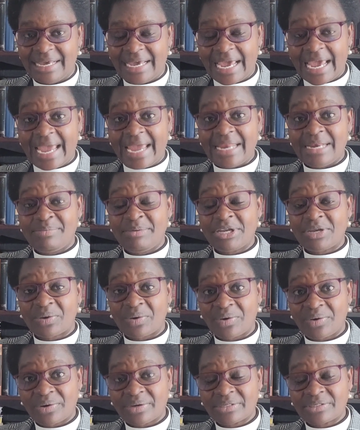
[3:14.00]
And
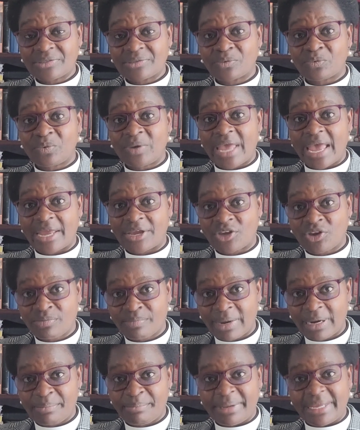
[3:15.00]
because we are
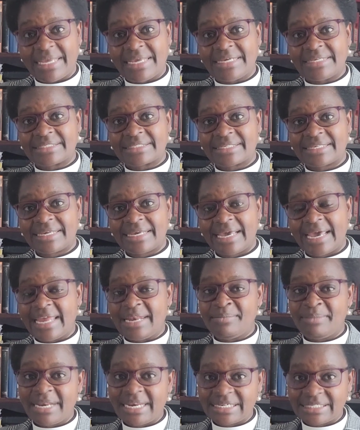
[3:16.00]
human beings
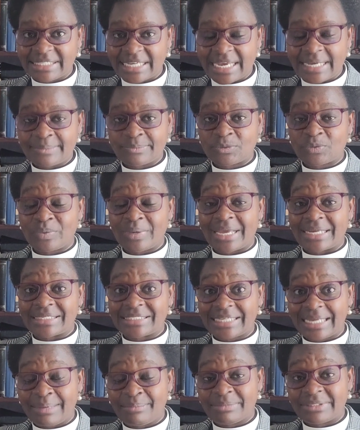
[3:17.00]
and many times we are
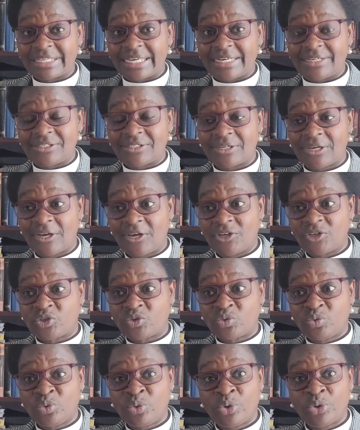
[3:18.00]
tempted
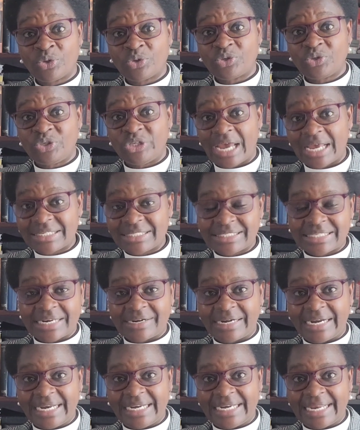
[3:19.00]
to just
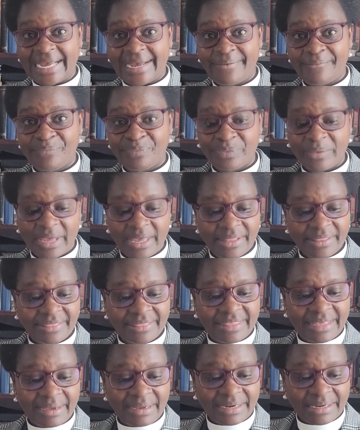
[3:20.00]
surrender,
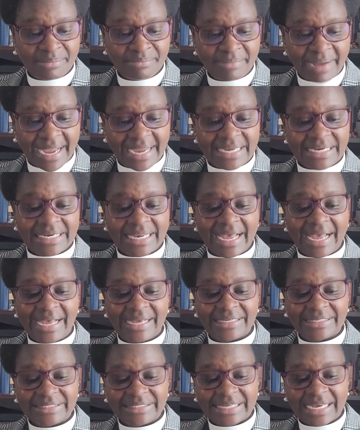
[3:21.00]
the
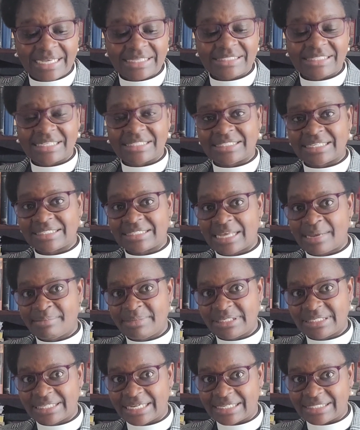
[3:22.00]
reminder, just as the
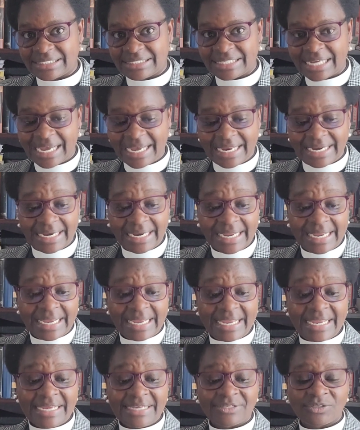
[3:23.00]
psalmist has done,
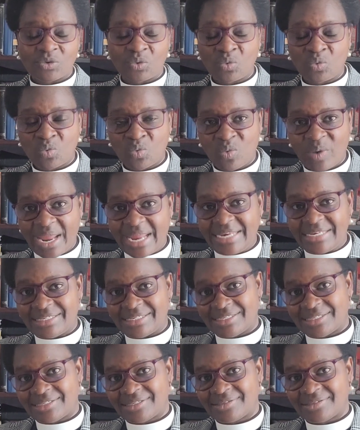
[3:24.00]
is
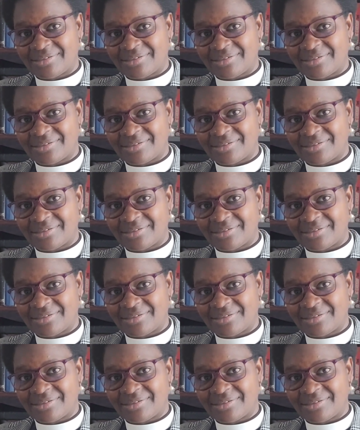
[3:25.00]
wait.